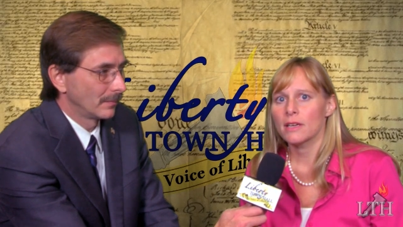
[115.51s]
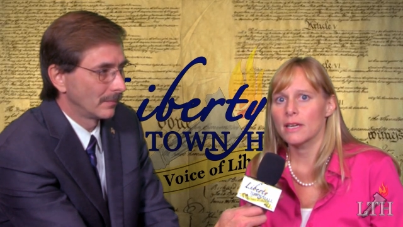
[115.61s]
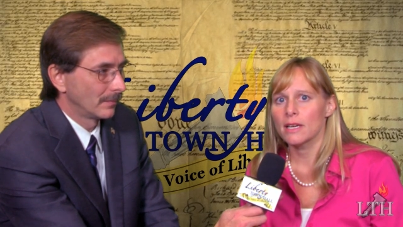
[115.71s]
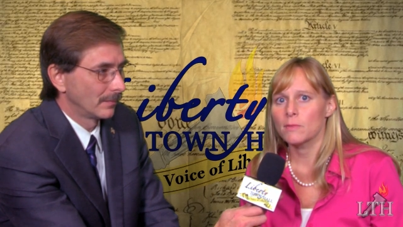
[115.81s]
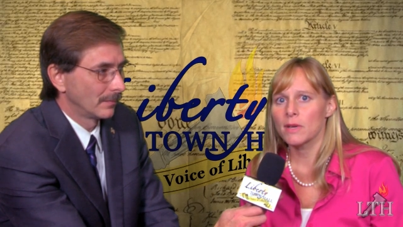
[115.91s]

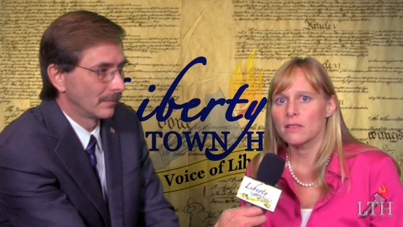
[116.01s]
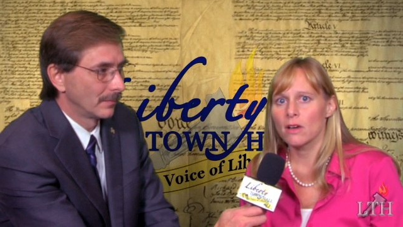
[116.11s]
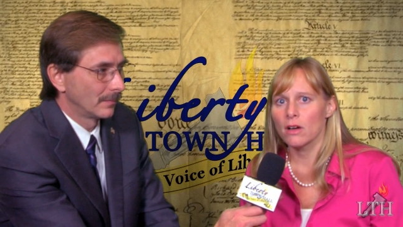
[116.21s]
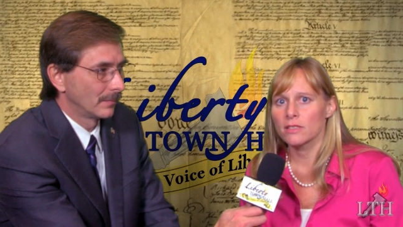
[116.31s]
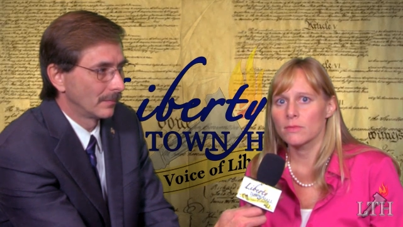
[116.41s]
Speaker 1: and paid
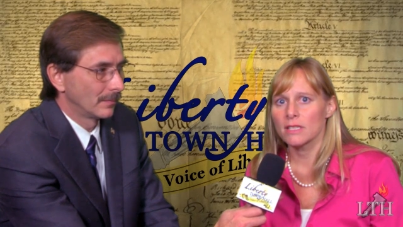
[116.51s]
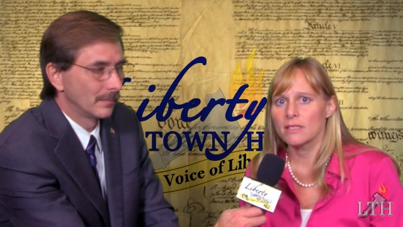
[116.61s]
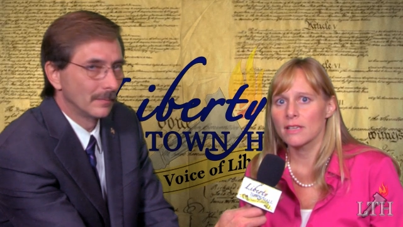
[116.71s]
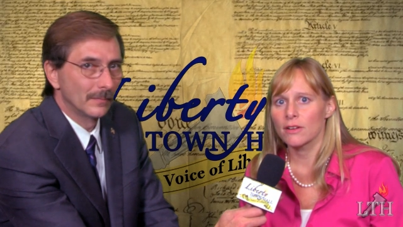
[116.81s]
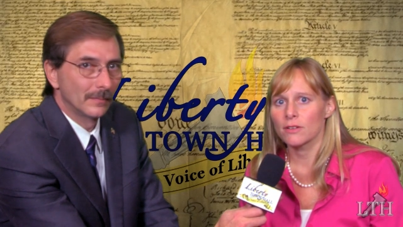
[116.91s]
the ultimate
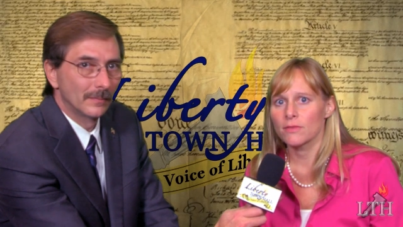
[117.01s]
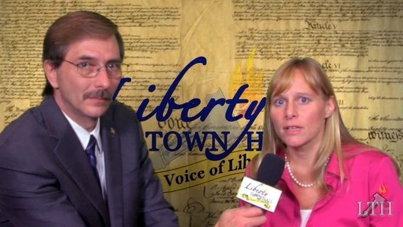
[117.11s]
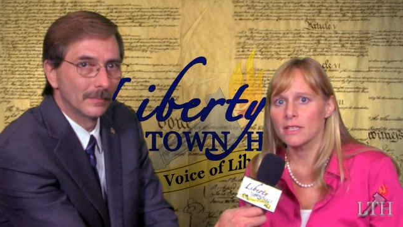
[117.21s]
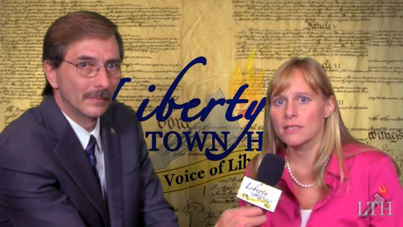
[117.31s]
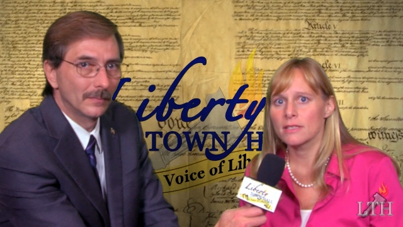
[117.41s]

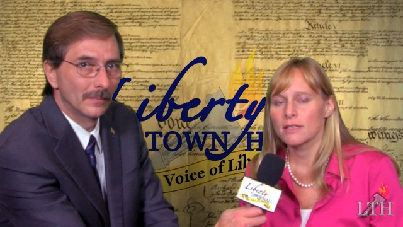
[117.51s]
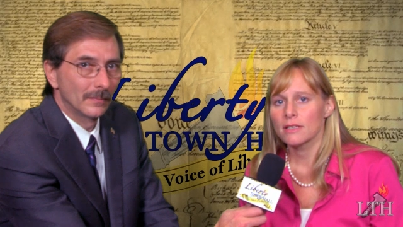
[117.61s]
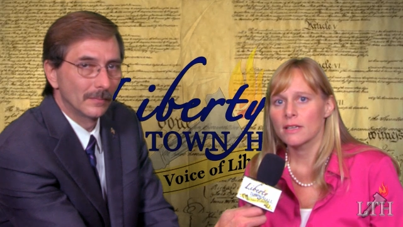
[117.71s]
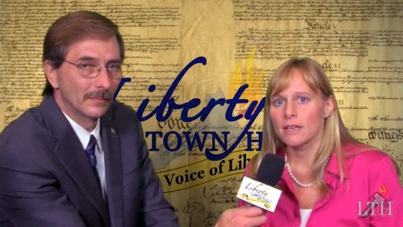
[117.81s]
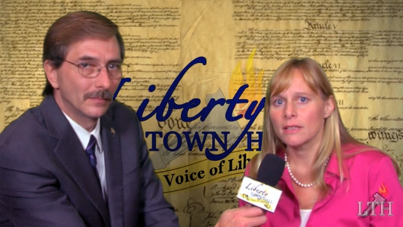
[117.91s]
sacrifice
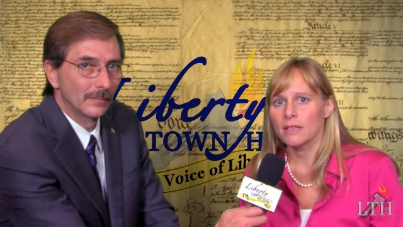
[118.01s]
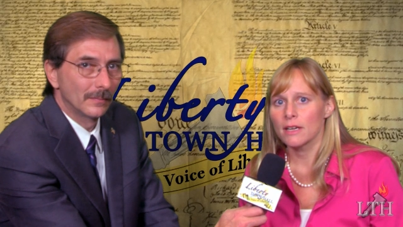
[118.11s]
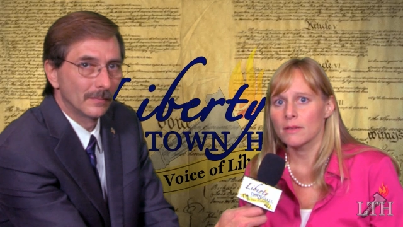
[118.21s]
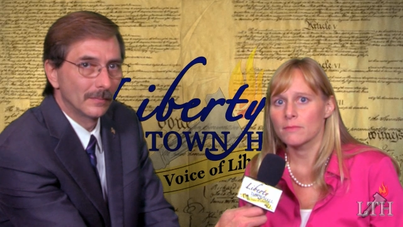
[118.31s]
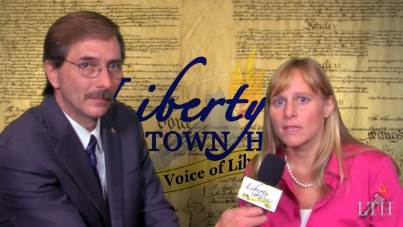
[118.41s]
and
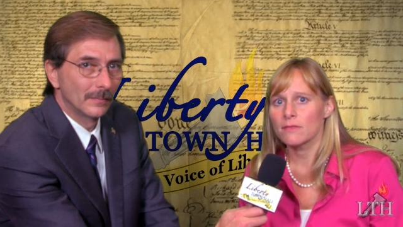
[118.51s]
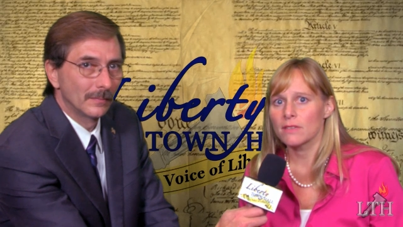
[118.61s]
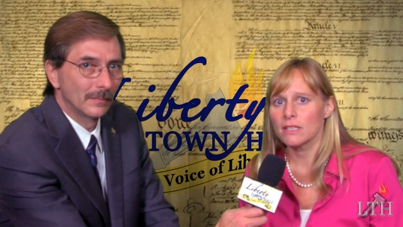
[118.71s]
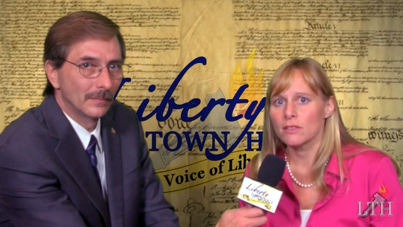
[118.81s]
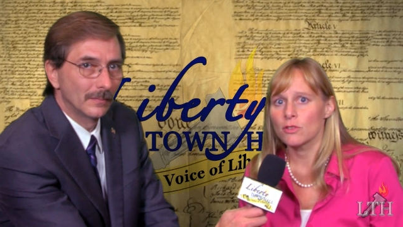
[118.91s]
um,
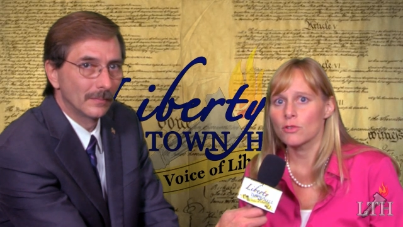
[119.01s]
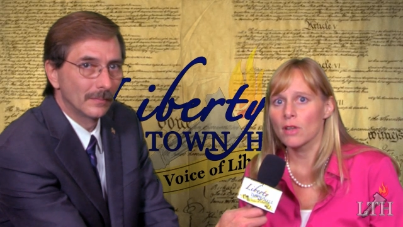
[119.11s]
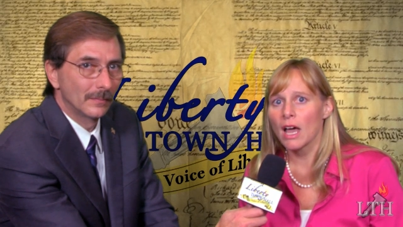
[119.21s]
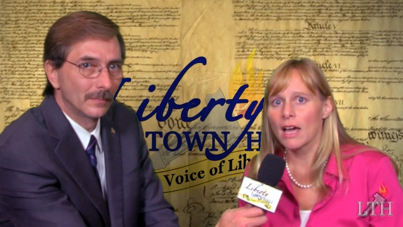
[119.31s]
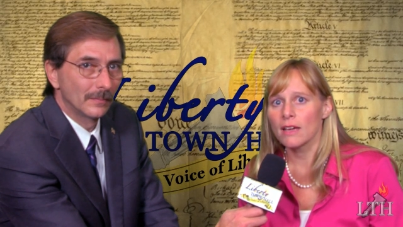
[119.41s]
given their
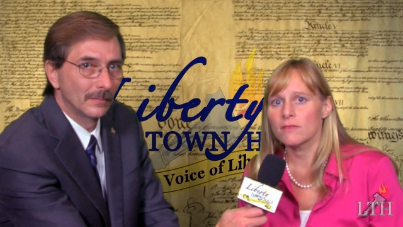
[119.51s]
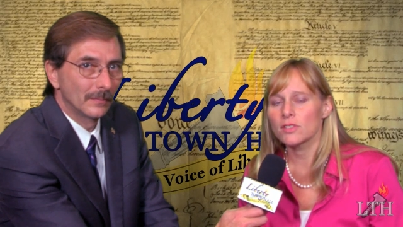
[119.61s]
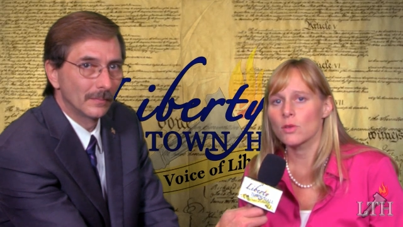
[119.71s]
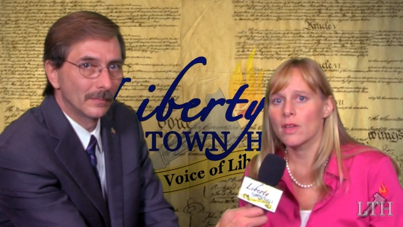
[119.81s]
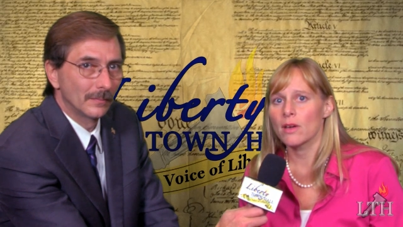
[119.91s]
lives
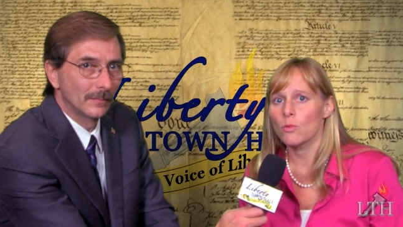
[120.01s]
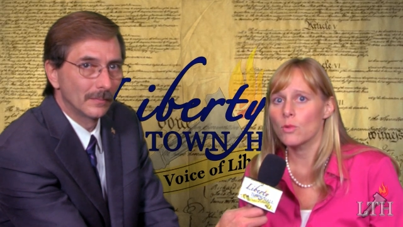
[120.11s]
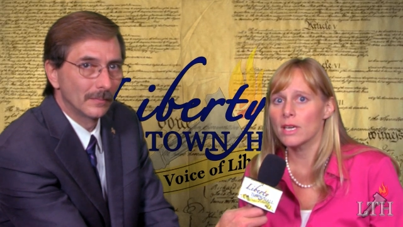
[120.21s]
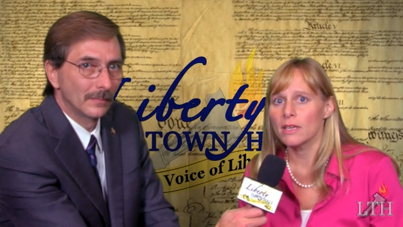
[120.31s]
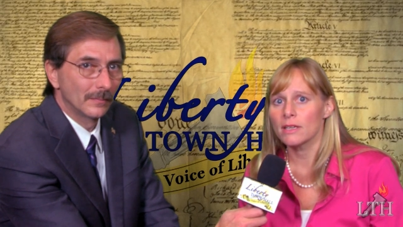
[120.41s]
so that
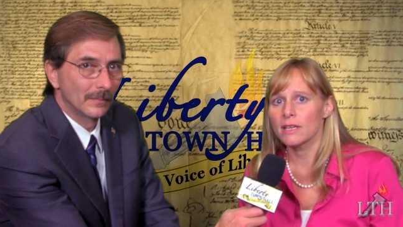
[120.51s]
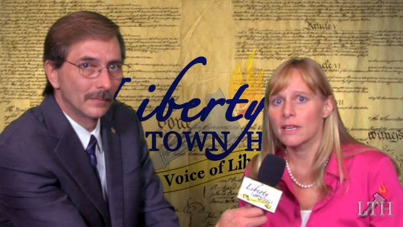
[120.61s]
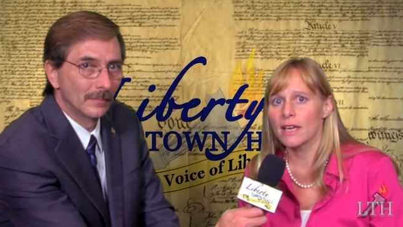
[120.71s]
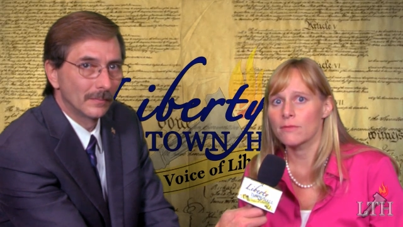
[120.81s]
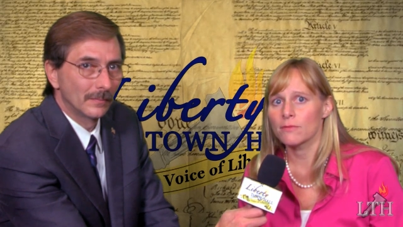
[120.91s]
we can
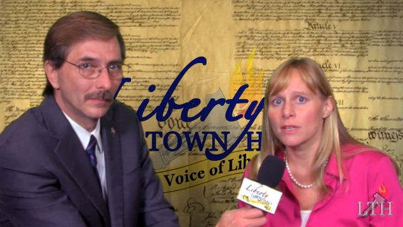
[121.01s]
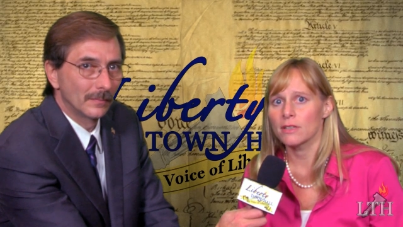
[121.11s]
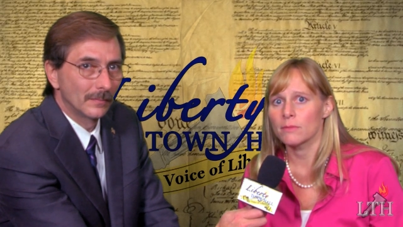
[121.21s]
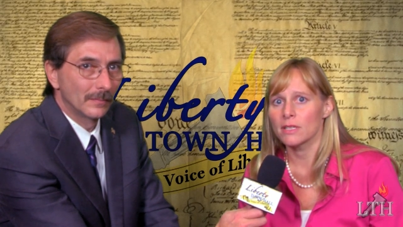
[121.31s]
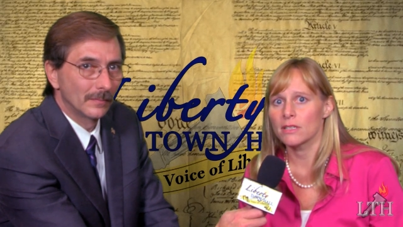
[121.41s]
have
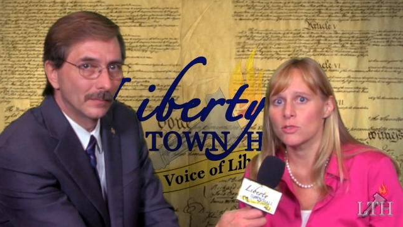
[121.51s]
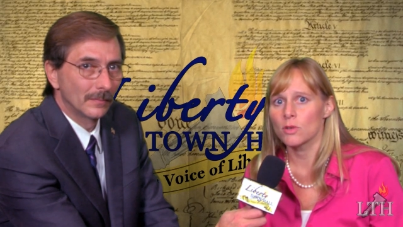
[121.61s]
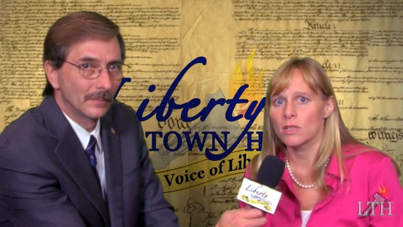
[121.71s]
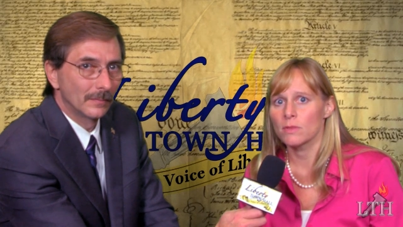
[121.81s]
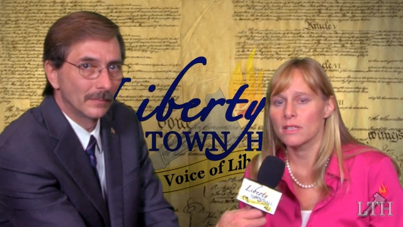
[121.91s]
freedom and
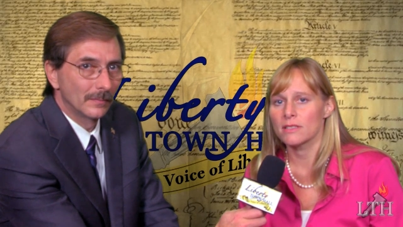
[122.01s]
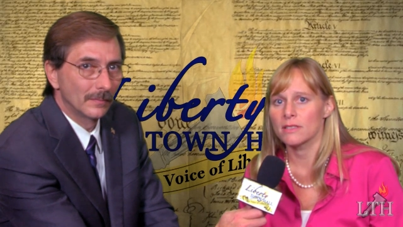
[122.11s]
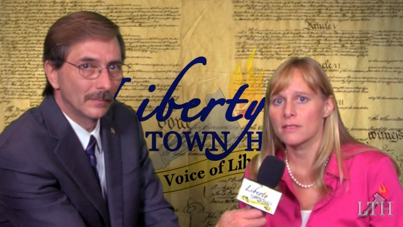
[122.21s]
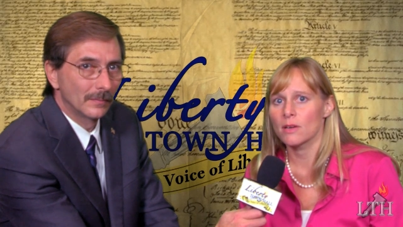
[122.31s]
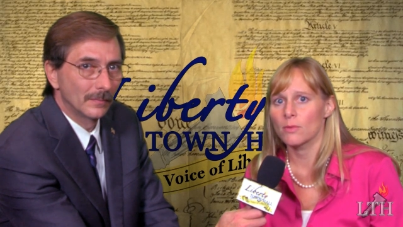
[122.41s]
enjoy the
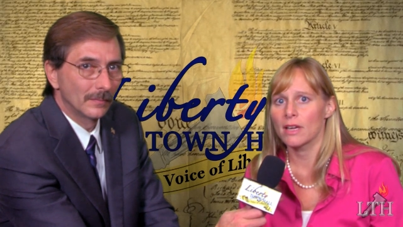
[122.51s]
blessings that we